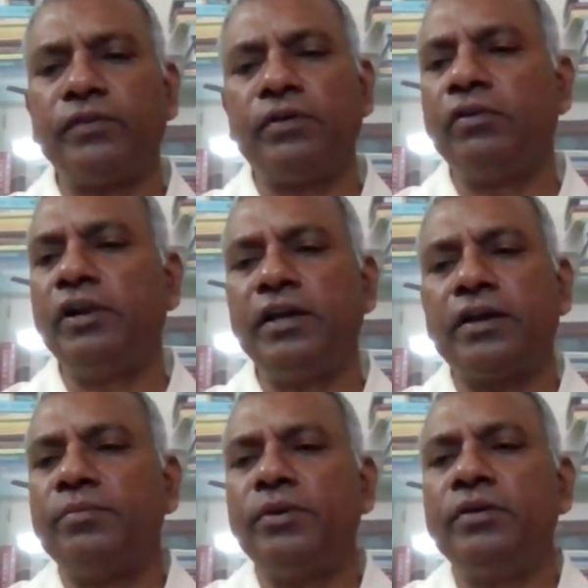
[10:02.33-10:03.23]
Holy
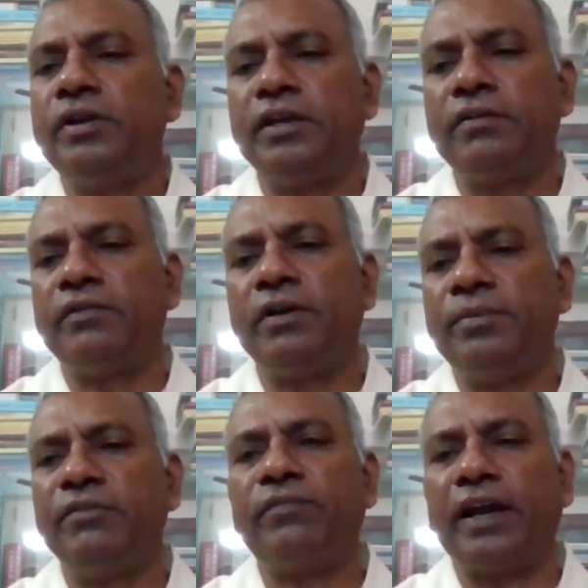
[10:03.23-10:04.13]
Communion will
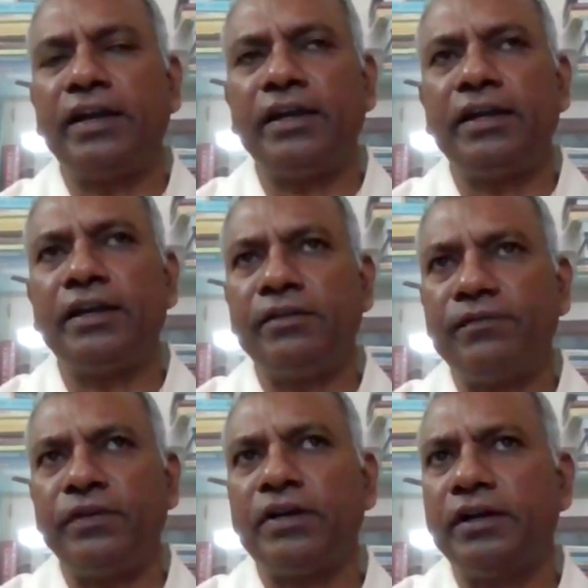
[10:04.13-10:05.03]
be finding
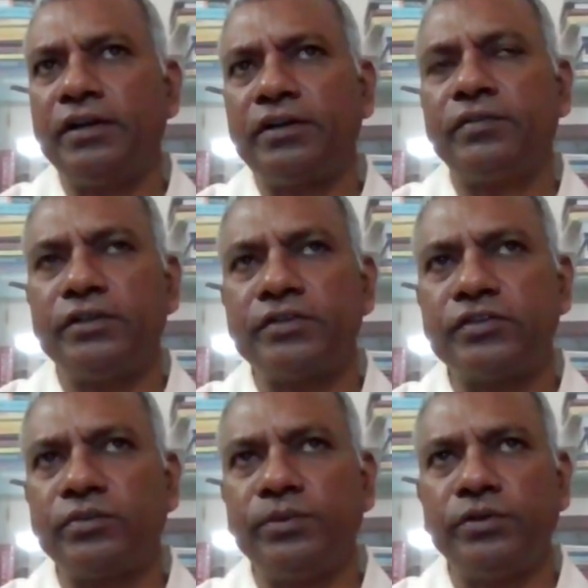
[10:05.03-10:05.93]
difficult to
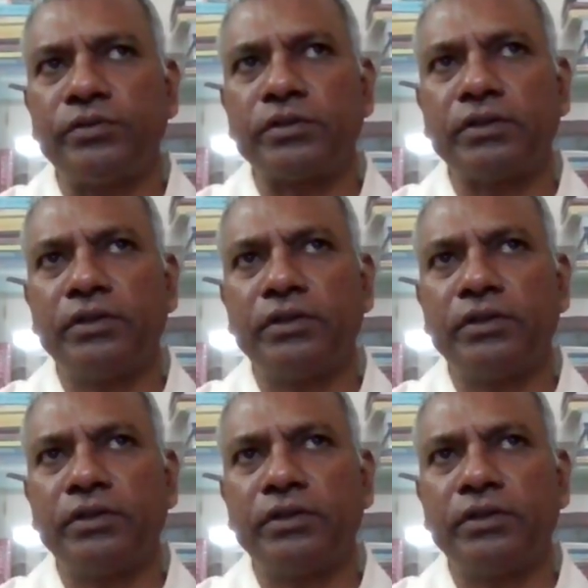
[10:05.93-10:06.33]
distribute.